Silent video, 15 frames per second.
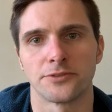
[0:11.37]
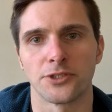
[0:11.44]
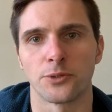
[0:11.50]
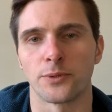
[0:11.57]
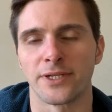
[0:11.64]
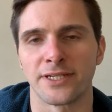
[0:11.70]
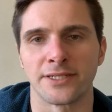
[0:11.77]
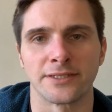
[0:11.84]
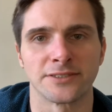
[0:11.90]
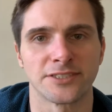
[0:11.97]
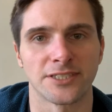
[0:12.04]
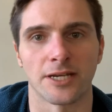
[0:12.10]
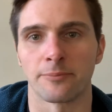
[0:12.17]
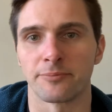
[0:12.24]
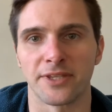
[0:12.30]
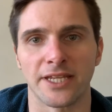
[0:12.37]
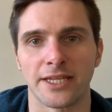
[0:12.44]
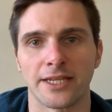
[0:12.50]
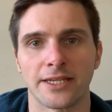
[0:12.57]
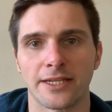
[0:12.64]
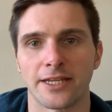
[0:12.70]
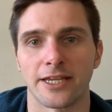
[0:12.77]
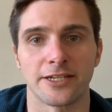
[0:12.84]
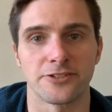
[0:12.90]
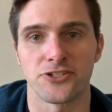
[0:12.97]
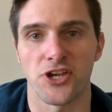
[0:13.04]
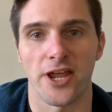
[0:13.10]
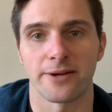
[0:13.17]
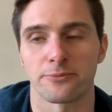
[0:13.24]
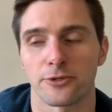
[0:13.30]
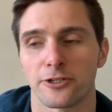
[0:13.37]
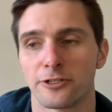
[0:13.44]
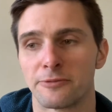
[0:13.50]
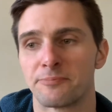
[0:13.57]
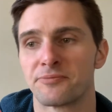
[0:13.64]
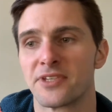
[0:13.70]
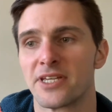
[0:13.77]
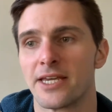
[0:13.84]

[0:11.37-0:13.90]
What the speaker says: doing something in general.